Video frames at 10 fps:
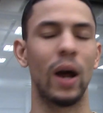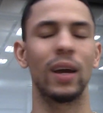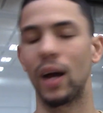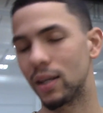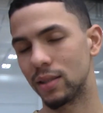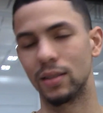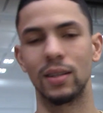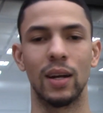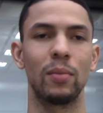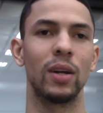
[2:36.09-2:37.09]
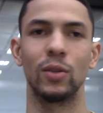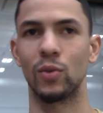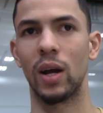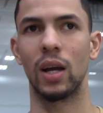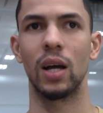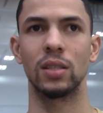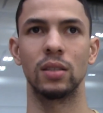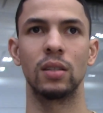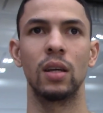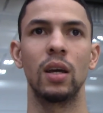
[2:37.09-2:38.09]
Ryan Gosling. Everybody knows Ryan
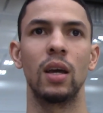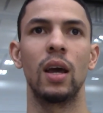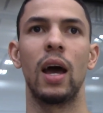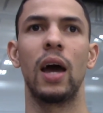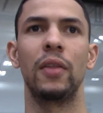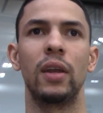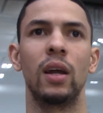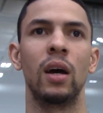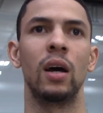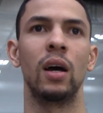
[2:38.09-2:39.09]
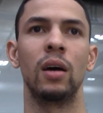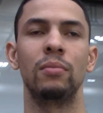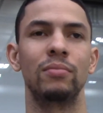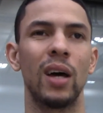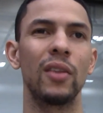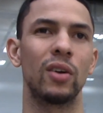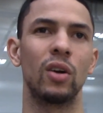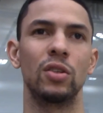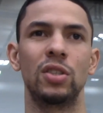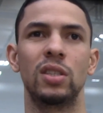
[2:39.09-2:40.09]
Gosling. And then the other
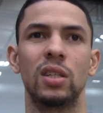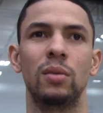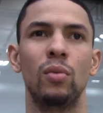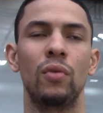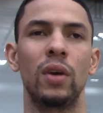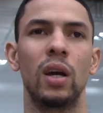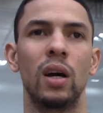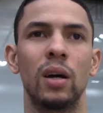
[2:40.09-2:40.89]
girl, she's in the movie.